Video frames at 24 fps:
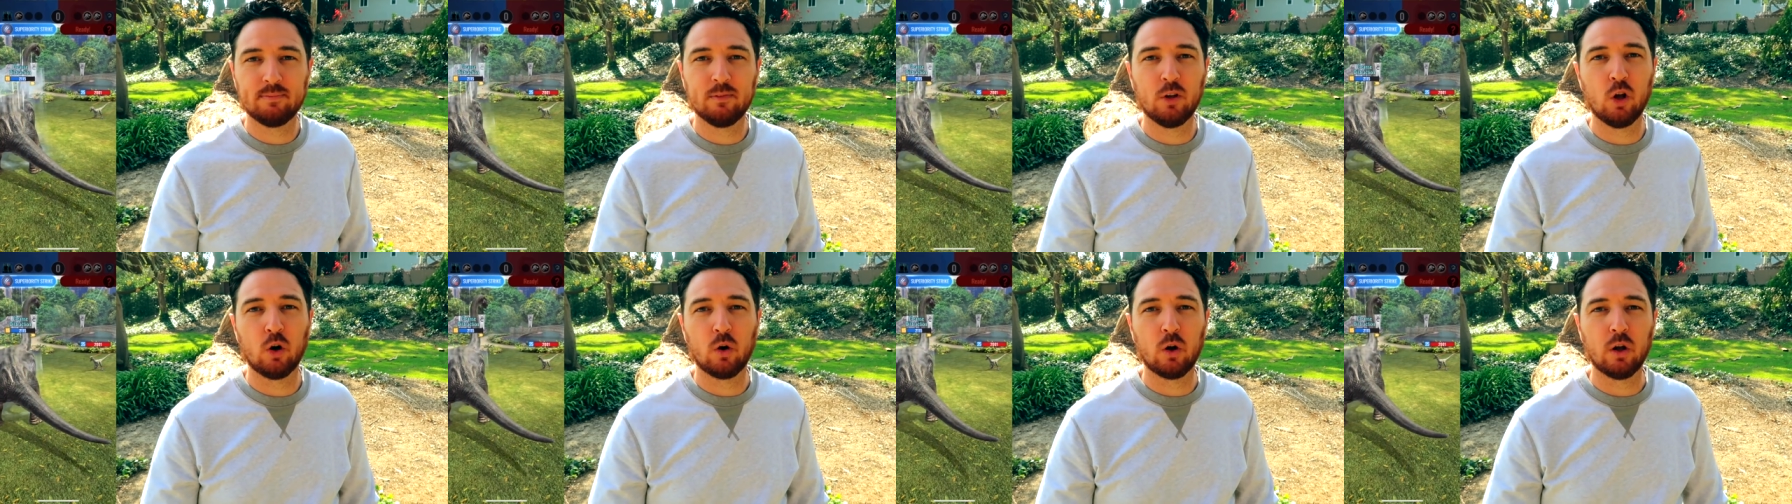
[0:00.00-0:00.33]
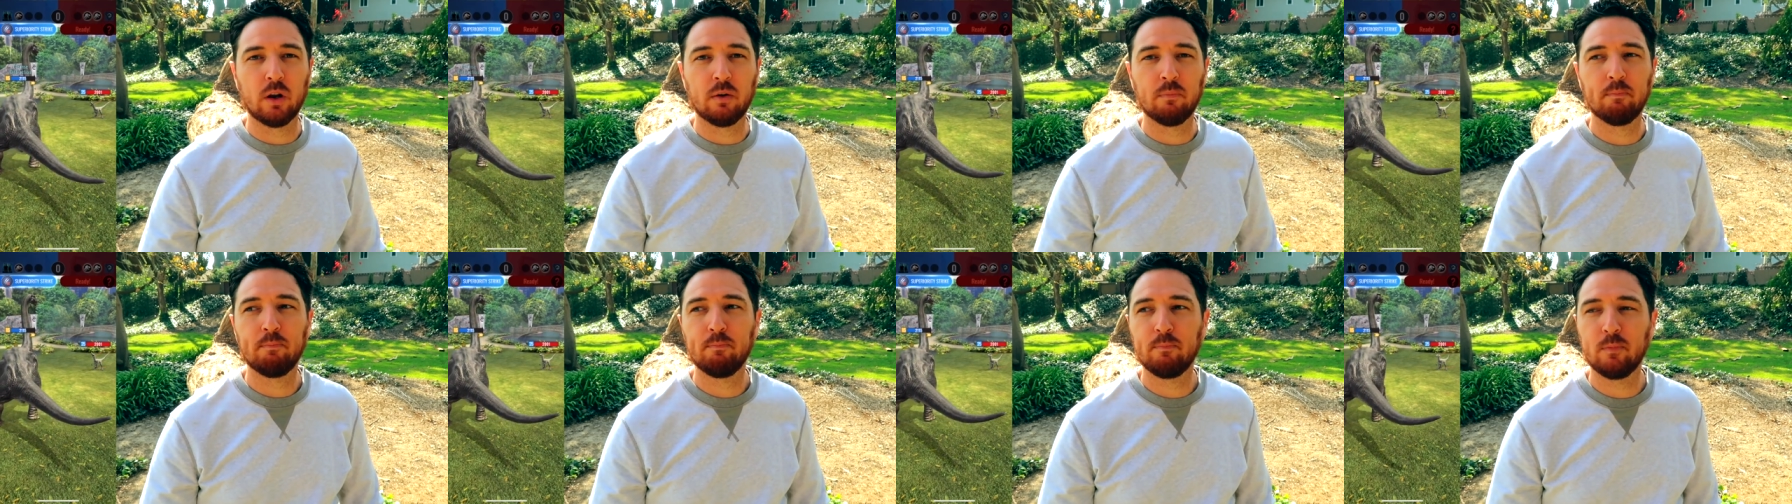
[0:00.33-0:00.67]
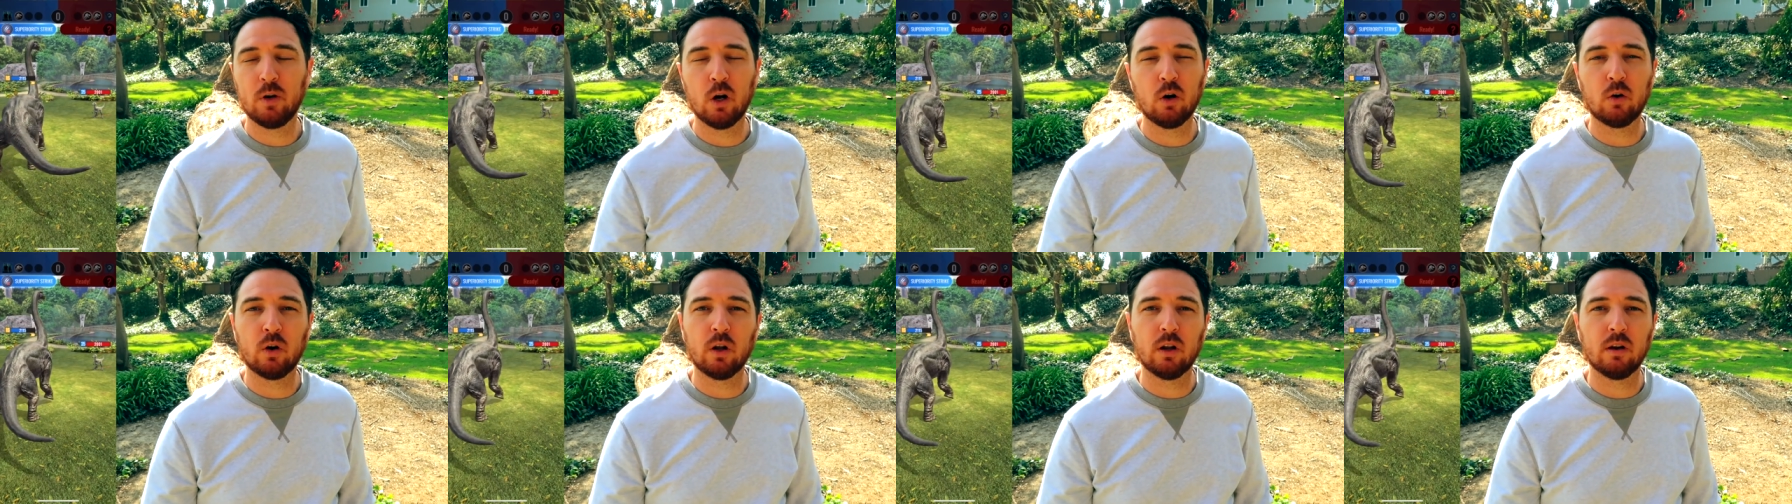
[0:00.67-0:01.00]
No good.
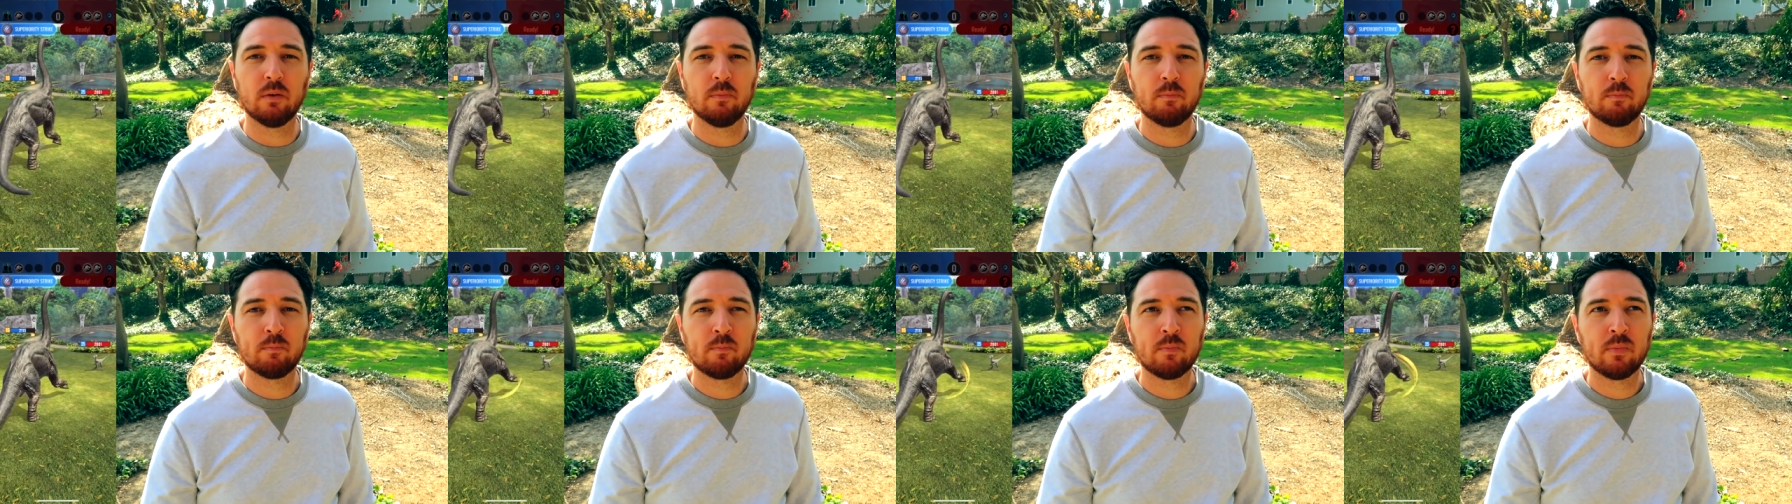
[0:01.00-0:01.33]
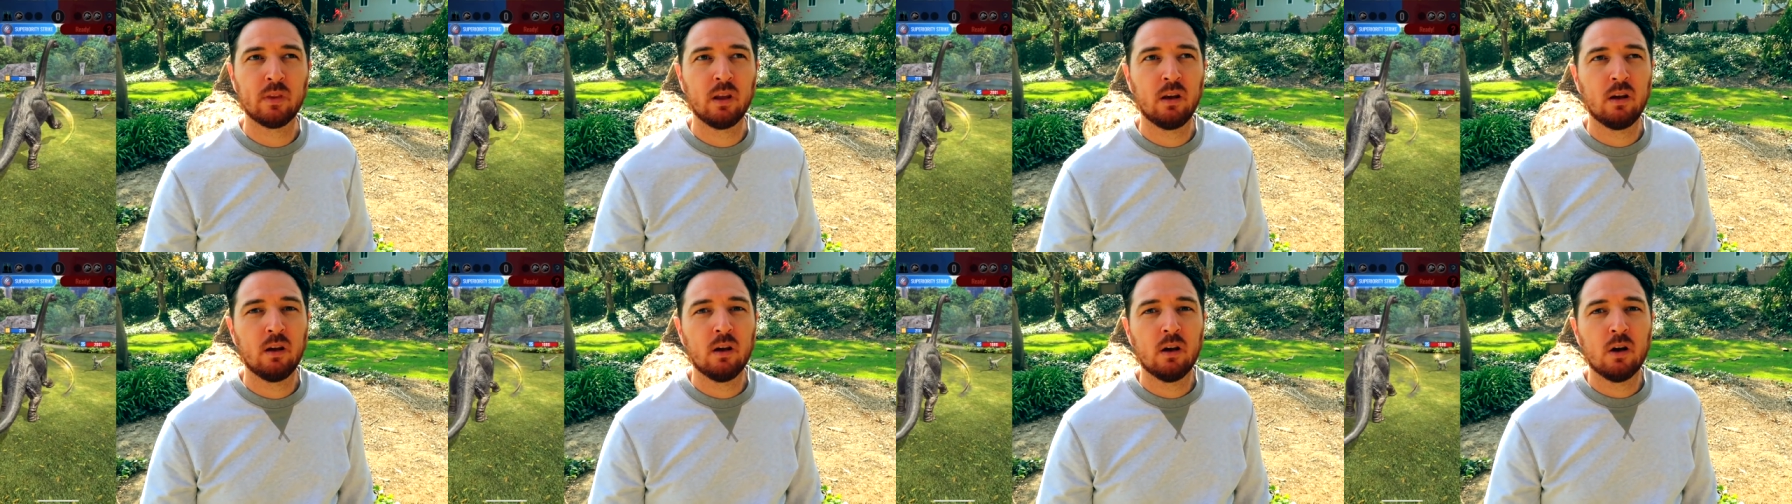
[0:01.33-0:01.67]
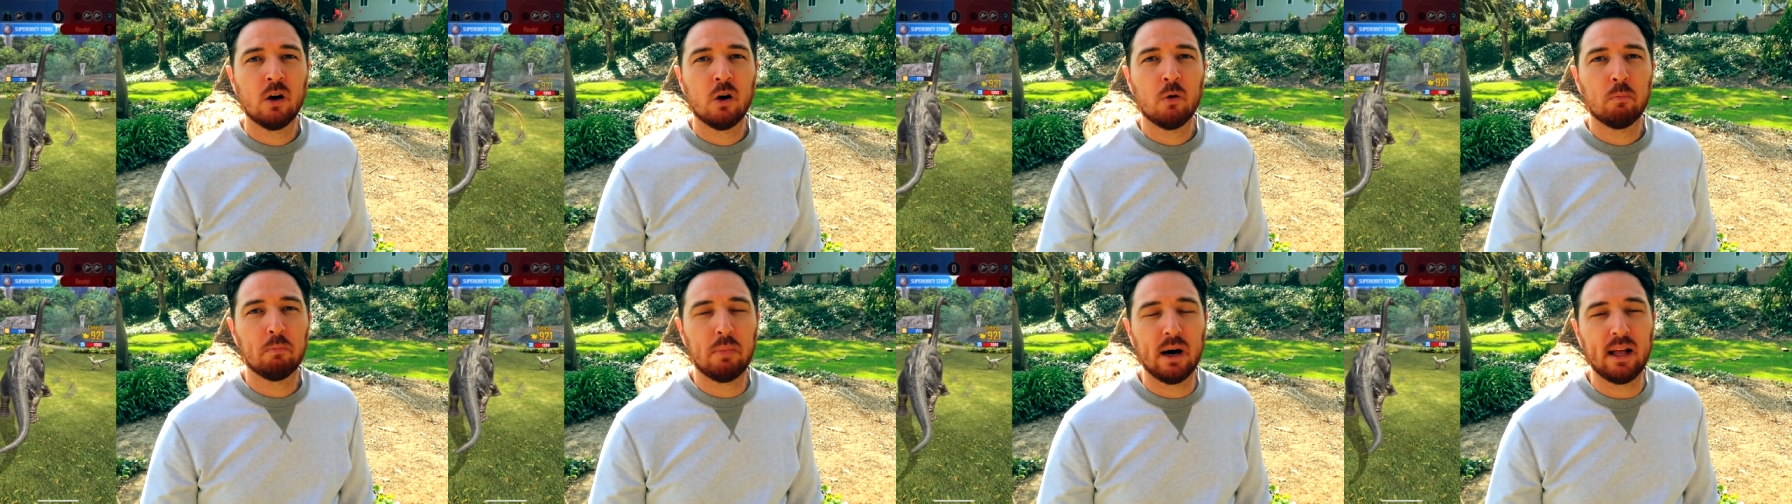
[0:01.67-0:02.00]
No good.
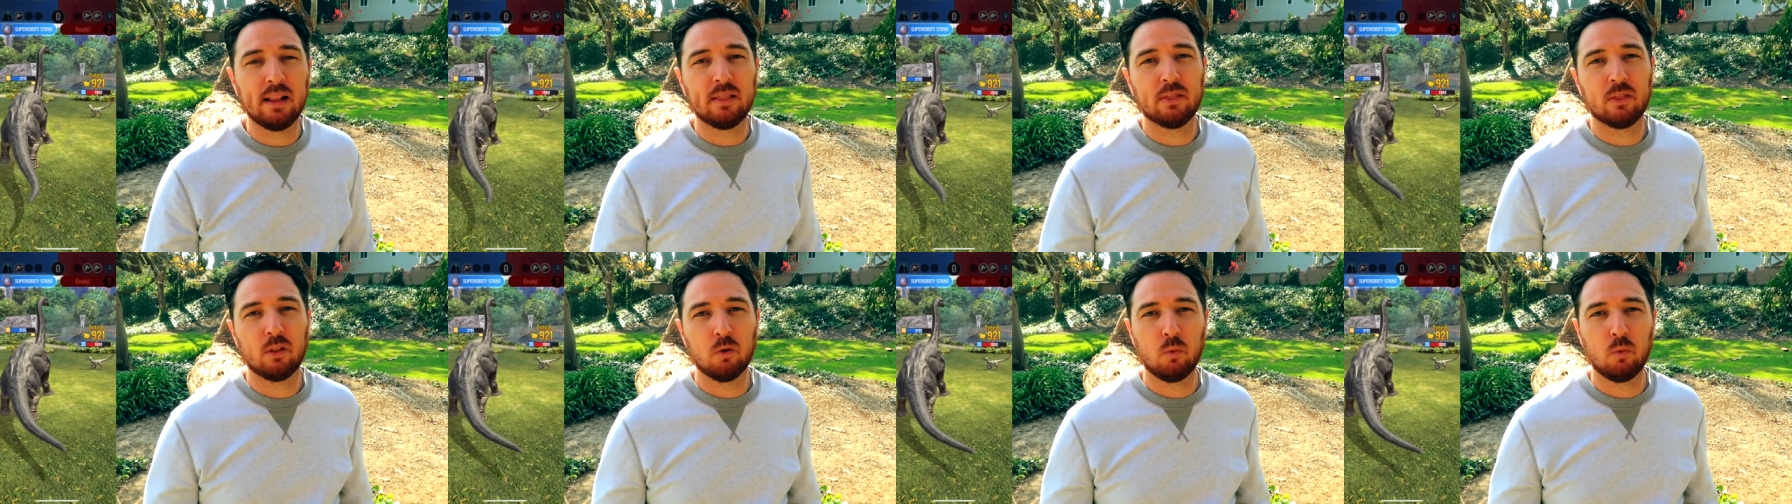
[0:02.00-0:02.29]
But